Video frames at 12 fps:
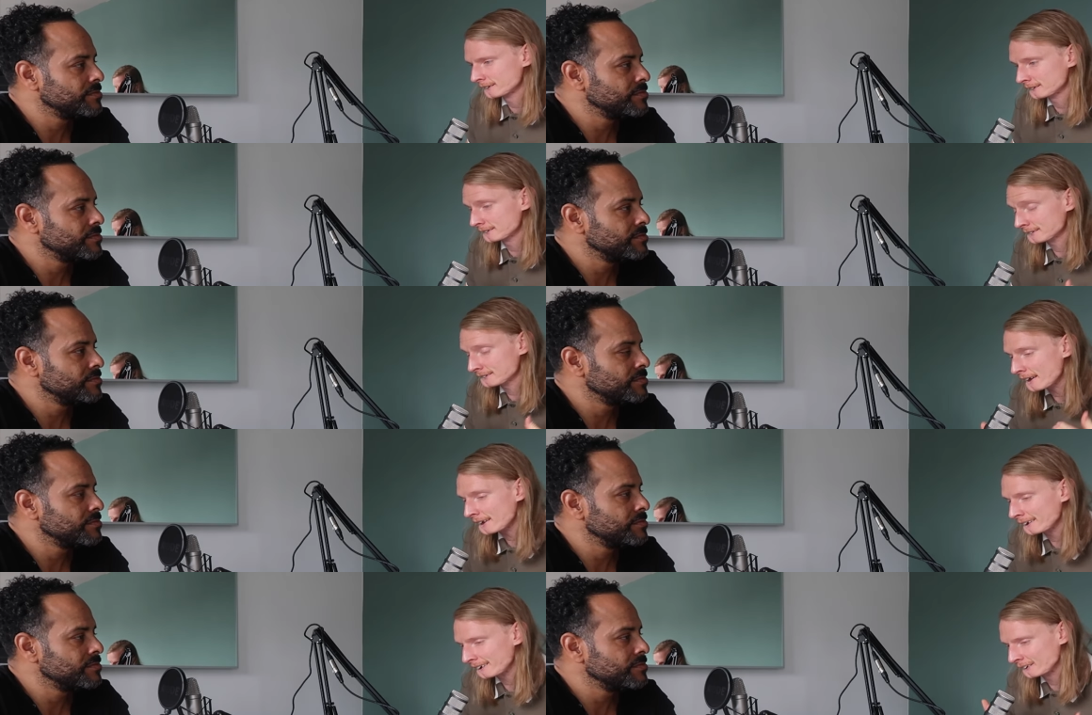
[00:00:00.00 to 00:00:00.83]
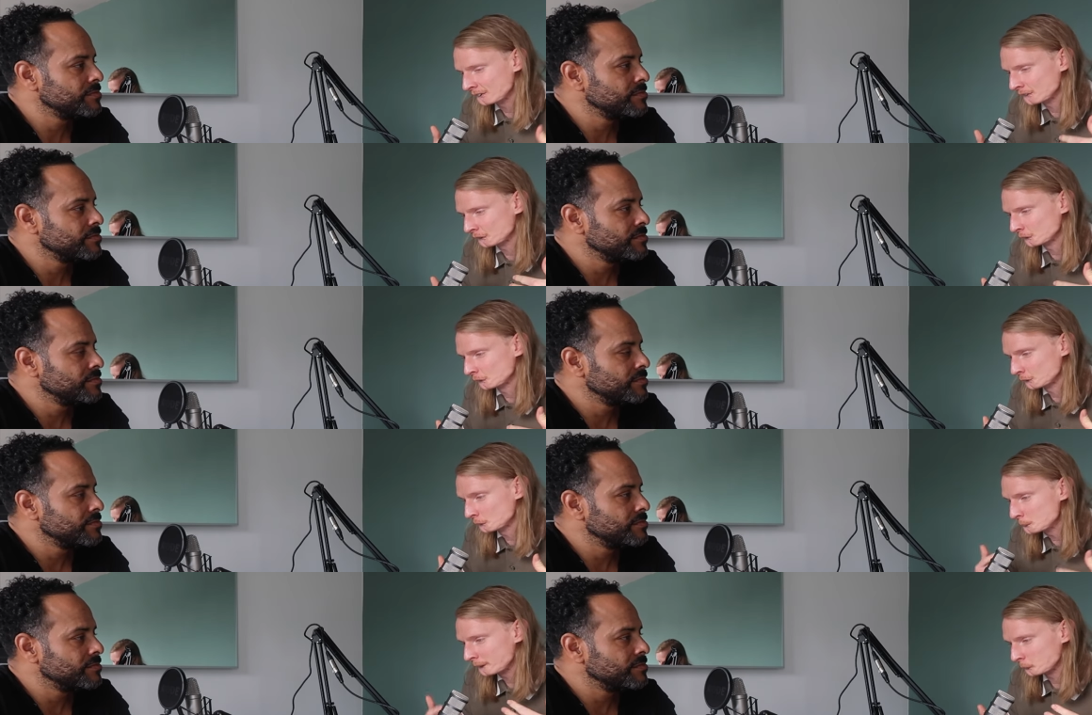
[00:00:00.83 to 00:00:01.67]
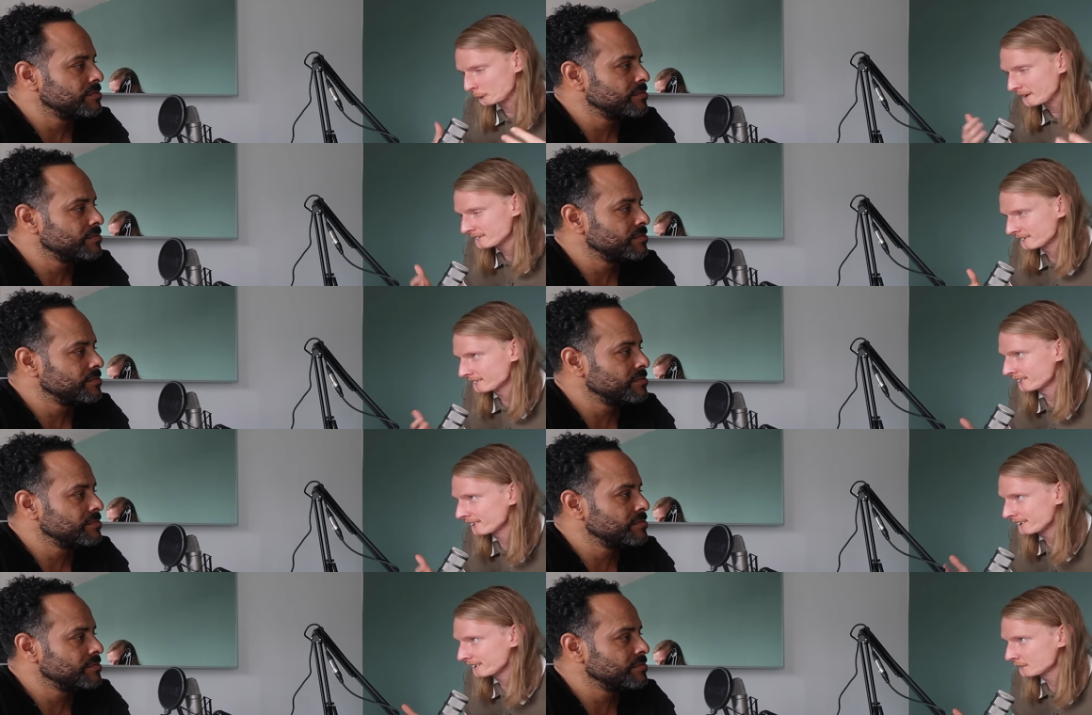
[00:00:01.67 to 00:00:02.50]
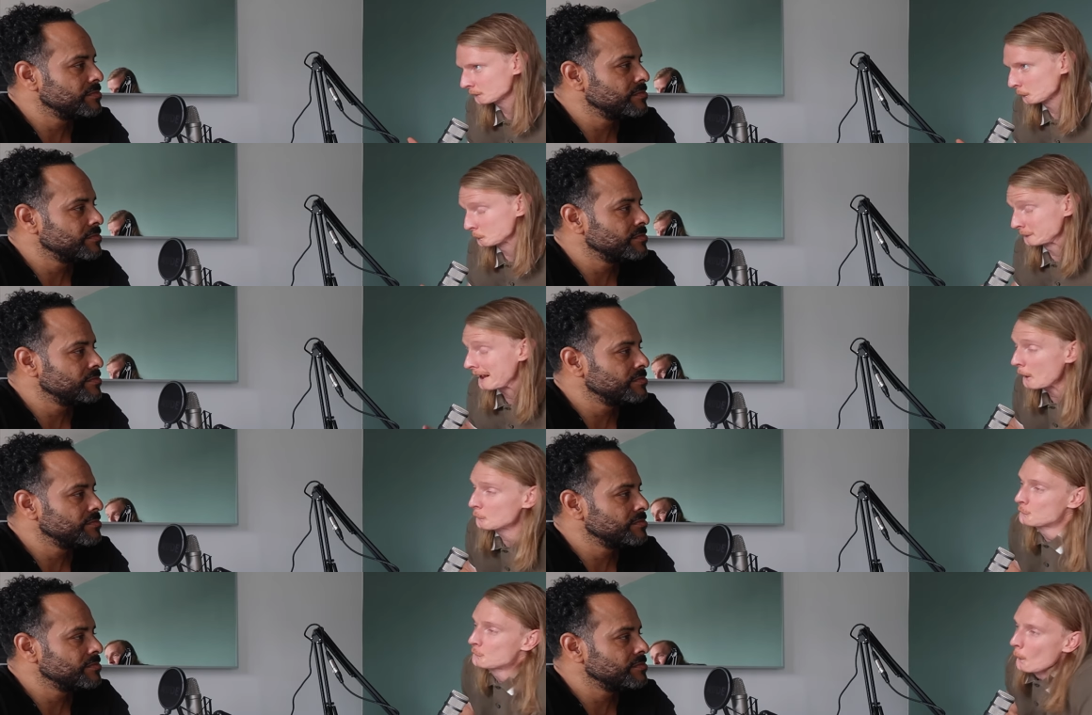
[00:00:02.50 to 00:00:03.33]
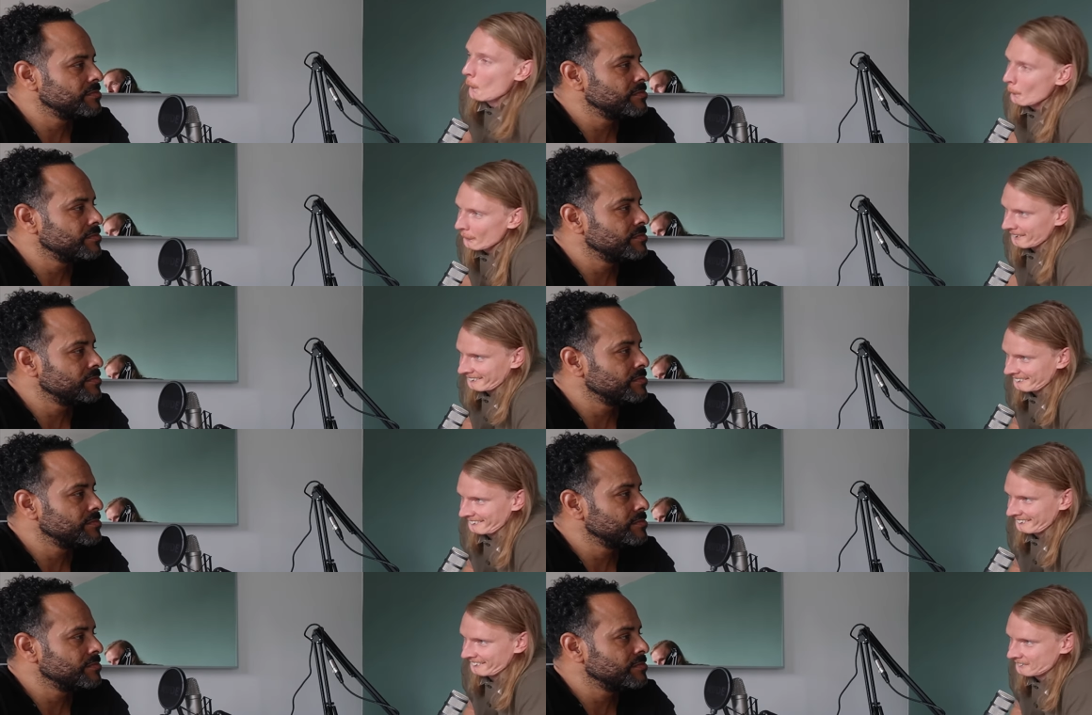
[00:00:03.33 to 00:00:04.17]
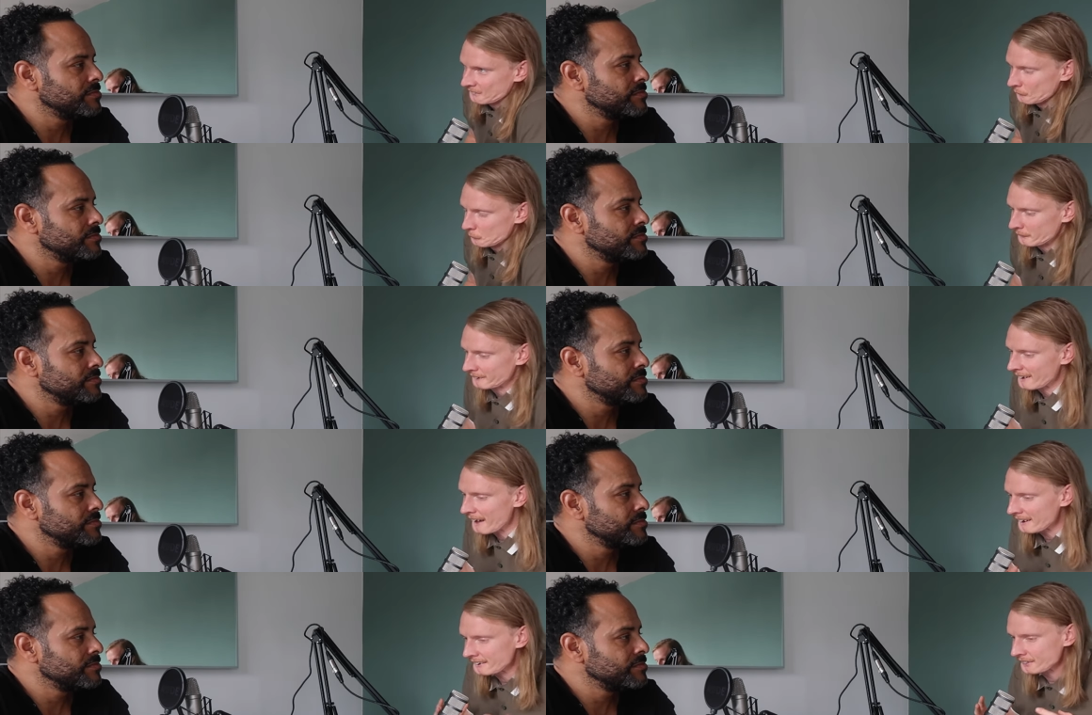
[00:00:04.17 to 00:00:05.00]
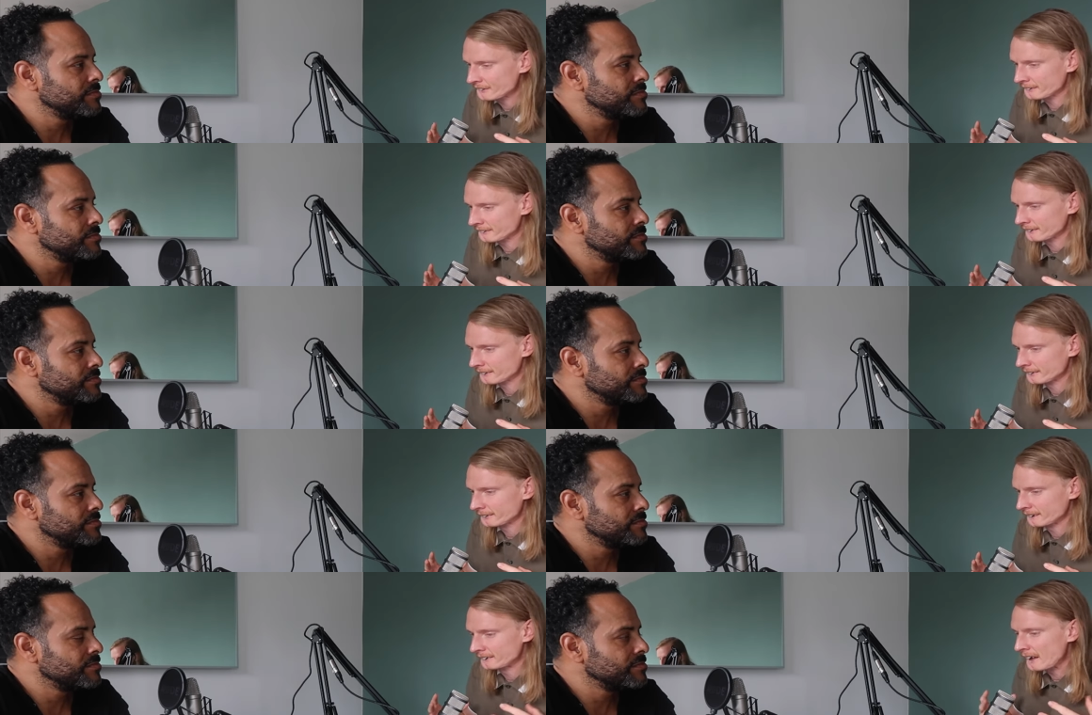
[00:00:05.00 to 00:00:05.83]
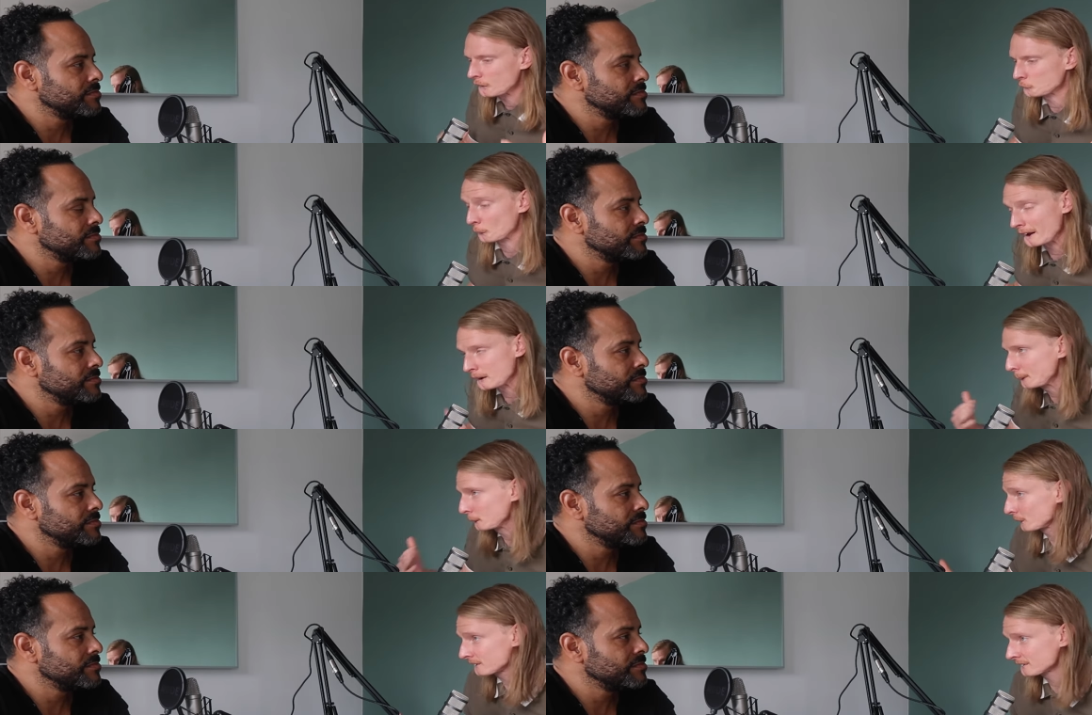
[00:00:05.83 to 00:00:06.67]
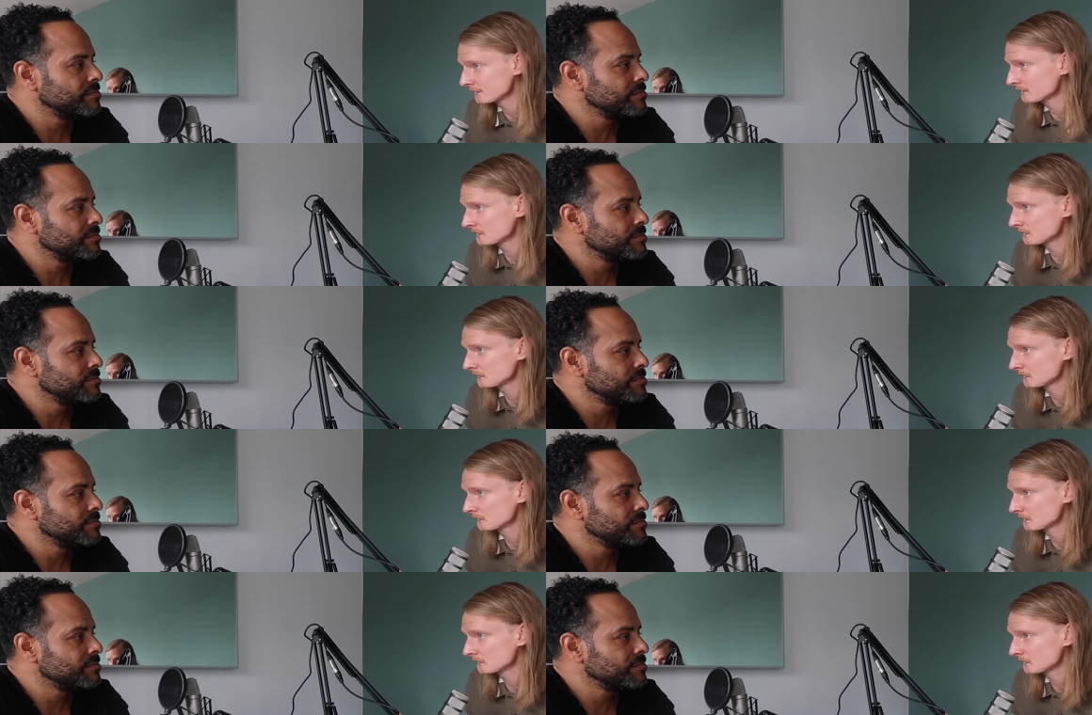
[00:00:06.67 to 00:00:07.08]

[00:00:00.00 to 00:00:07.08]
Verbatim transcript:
Speaker 1: saying and doing racist things without knowing it. So they're not even they're not trying to be racist.